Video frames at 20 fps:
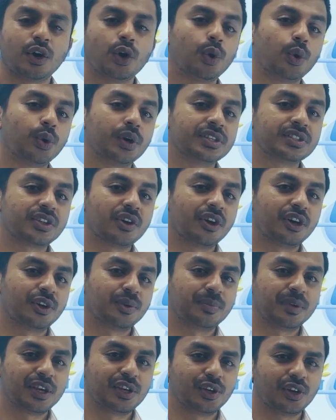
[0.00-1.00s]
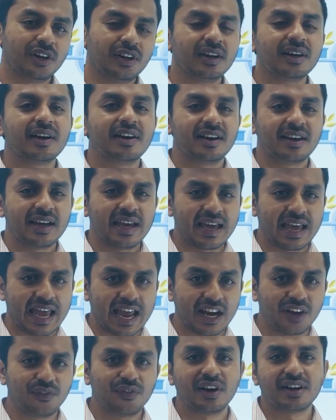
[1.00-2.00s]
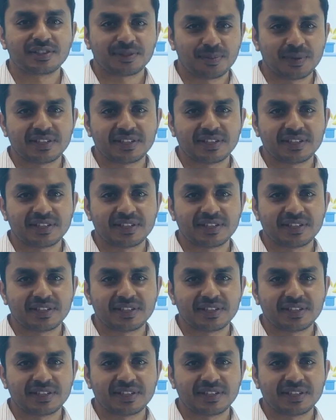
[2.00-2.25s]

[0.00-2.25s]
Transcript: who is going to be your advanced